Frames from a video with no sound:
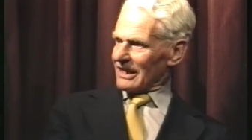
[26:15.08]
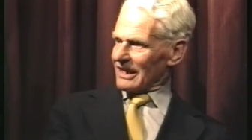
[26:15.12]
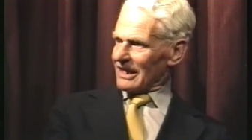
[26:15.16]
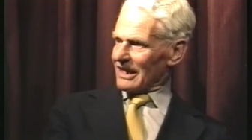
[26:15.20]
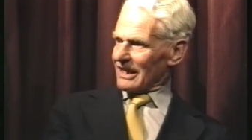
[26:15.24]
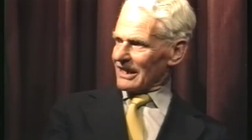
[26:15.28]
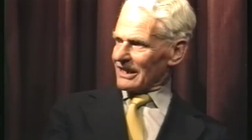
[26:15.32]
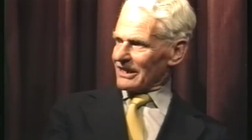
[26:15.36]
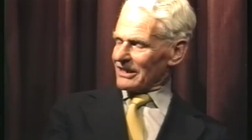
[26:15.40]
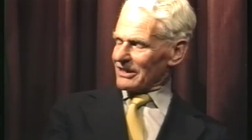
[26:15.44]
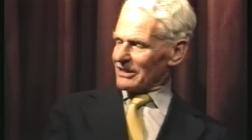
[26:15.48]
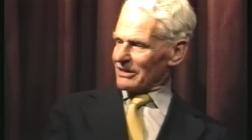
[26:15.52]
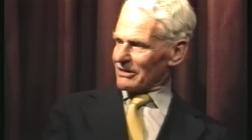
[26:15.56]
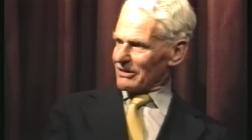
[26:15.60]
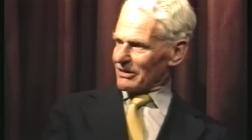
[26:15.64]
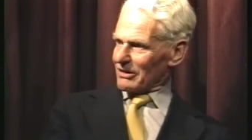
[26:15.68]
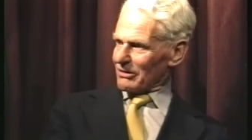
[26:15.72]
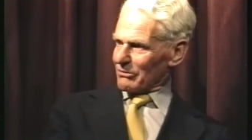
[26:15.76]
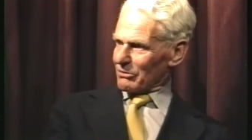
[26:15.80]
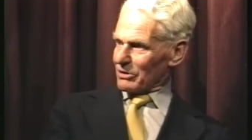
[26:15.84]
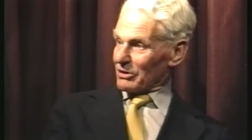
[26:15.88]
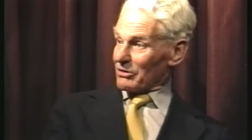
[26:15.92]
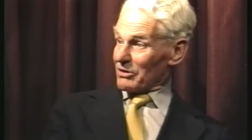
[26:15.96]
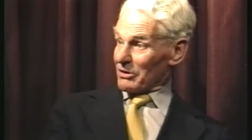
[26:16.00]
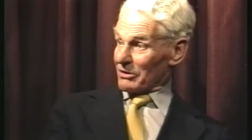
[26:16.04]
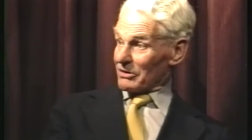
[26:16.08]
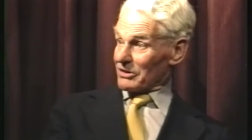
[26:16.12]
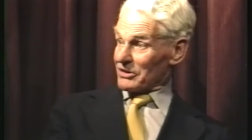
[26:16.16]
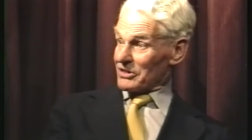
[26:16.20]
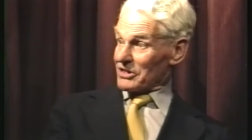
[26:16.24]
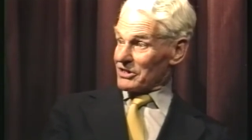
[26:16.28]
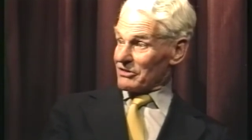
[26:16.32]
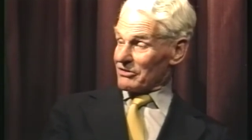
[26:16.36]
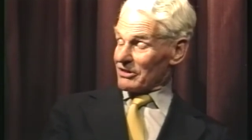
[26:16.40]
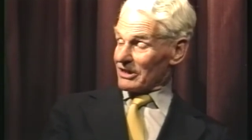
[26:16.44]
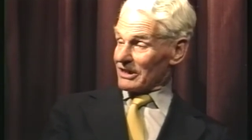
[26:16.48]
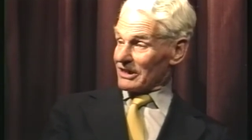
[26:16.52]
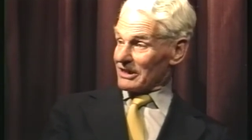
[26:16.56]
And, uh, you know,
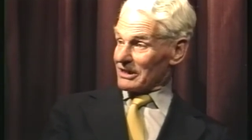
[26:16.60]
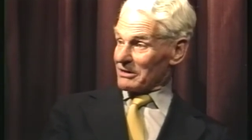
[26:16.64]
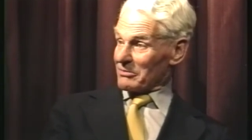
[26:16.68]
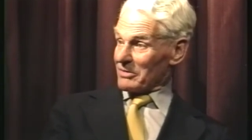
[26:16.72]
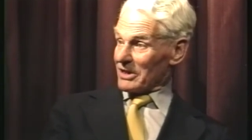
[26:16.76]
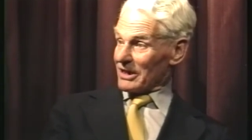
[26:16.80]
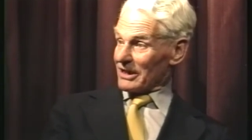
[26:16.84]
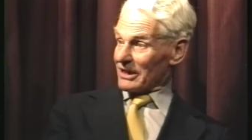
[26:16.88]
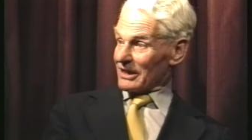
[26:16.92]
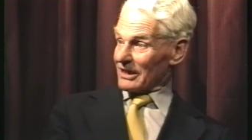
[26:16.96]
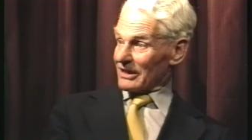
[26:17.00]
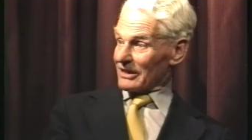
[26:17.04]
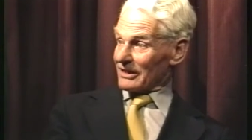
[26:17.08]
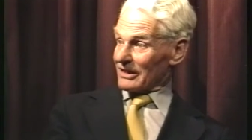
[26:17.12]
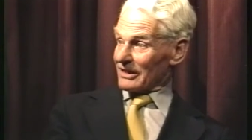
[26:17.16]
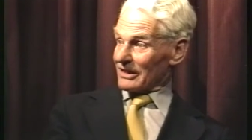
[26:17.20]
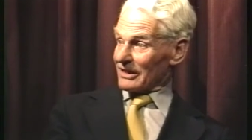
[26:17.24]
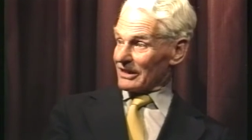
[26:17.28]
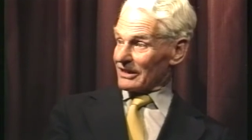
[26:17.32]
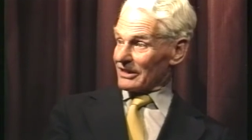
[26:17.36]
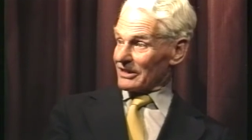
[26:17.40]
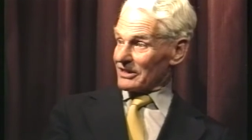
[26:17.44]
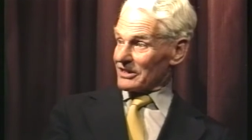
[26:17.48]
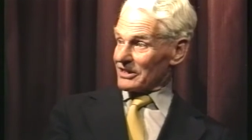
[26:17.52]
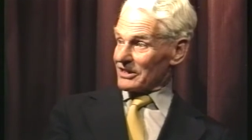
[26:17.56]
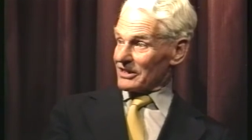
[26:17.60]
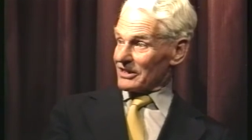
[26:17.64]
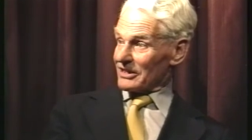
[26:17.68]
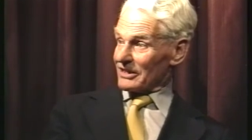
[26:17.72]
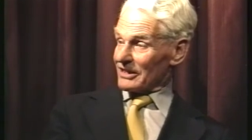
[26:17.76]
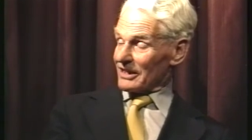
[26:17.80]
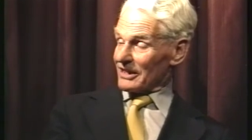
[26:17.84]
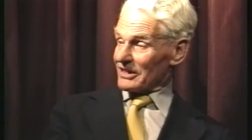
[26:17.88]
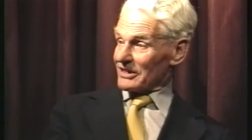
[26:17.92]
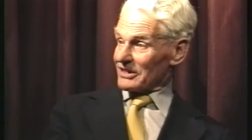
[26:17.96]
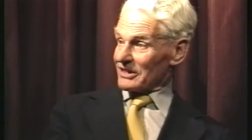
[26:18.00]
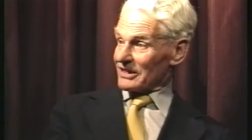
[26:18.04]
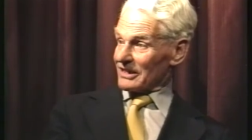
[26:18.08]
considering it's a making an, a considered
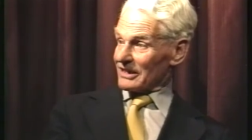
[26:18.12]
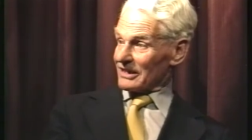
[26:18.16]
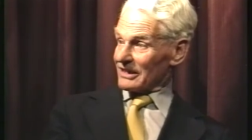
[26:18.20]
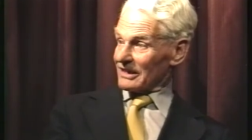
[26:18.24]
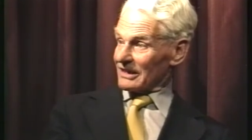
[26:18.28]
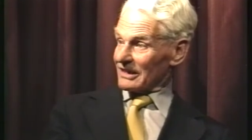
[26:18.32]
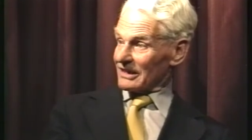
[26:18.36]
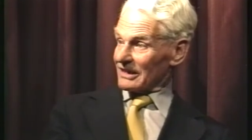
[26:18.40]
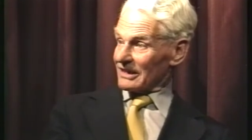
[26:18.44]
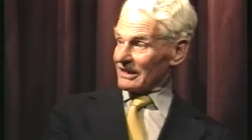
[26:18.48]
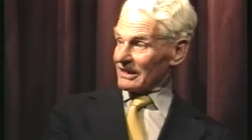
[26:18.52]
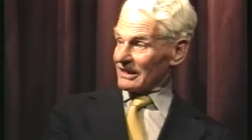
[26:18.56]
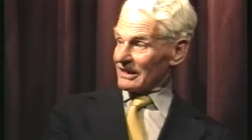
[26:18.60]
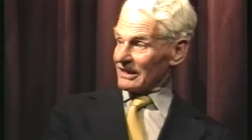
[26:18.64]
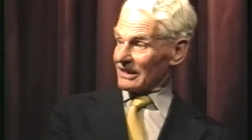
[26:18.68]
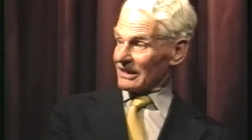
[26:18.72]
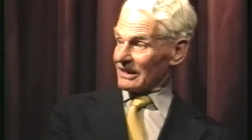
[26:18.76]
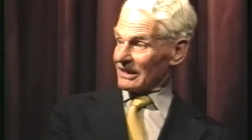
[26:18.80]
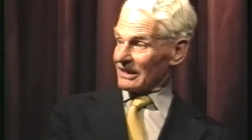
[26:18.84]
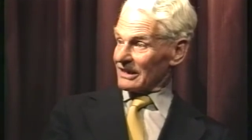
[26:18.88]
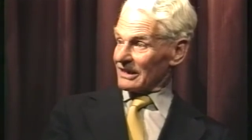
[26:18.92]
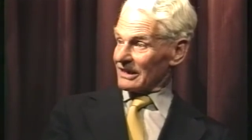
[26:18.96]
answer. Yes.